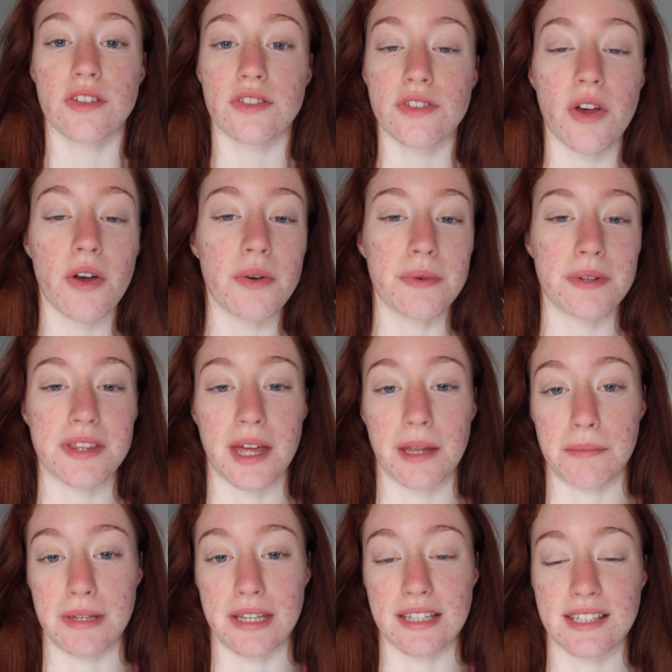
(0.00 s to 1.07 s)
So with
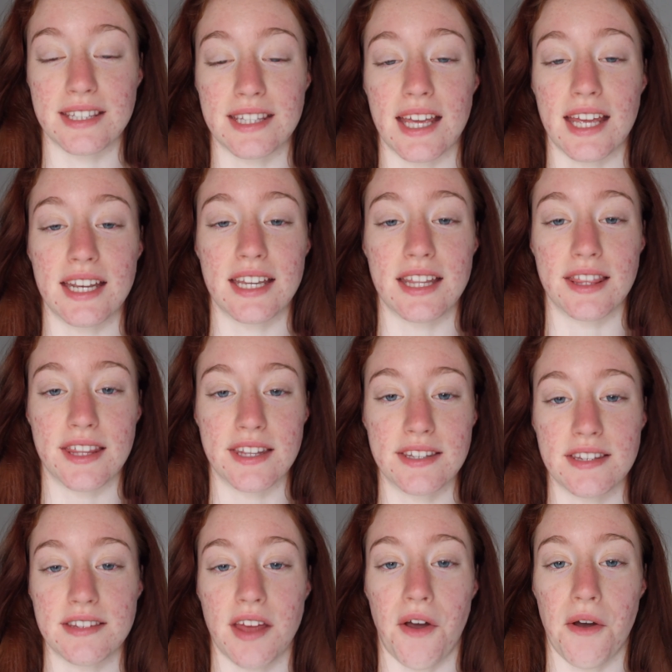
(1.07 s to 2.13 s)
that being said
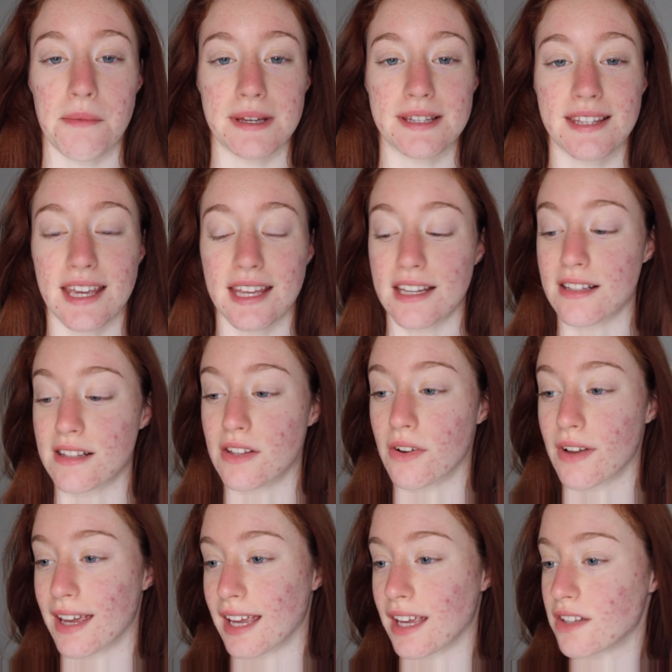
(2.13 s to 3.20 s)
this is how my skin is
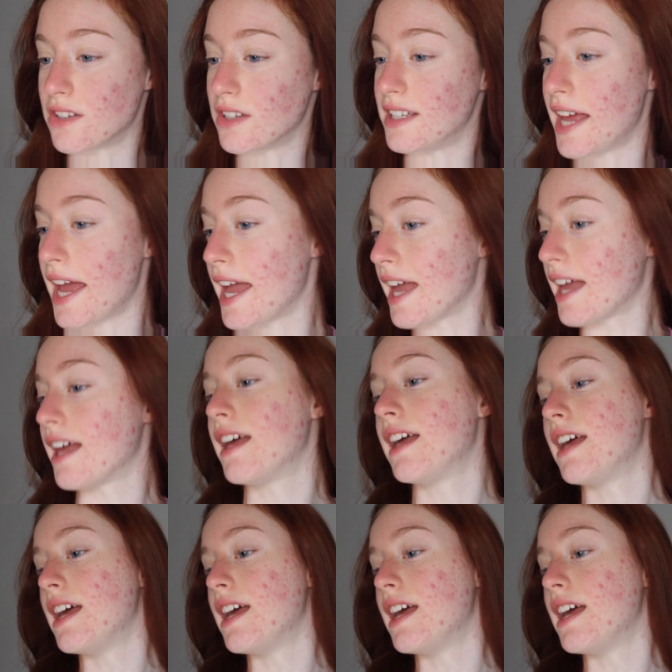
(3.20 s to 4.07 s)
looking today.